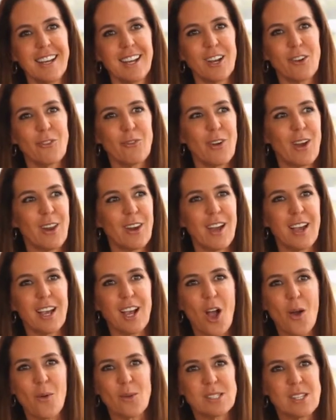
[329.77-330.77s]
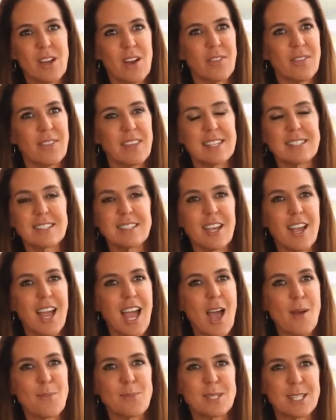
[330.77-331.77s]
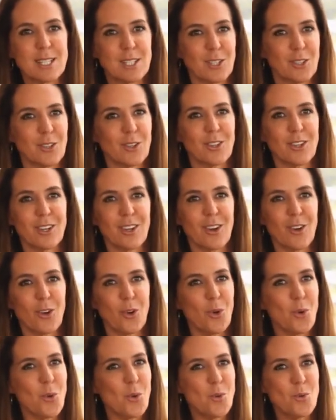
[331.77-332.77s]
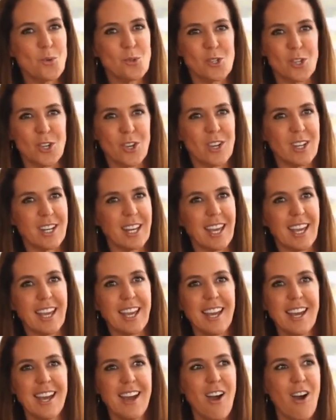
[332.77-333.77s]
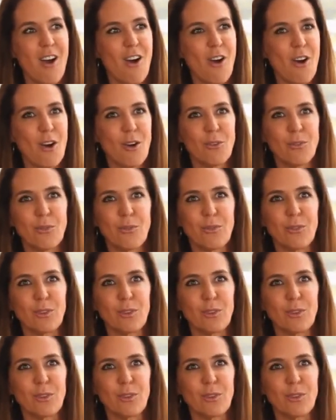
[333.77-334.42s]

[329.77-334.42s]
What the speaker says: It felt like I was on this absolute cool journey of